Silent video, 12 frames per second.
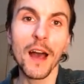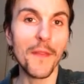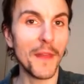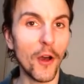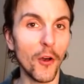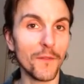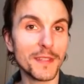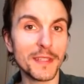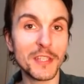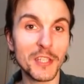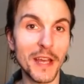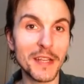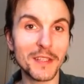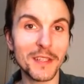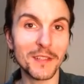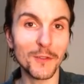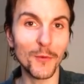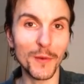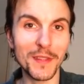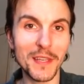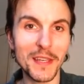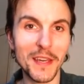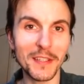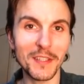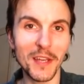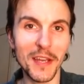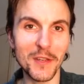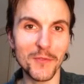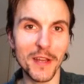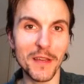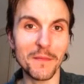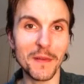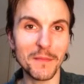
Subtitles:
And that obviously changes with the exchange rate.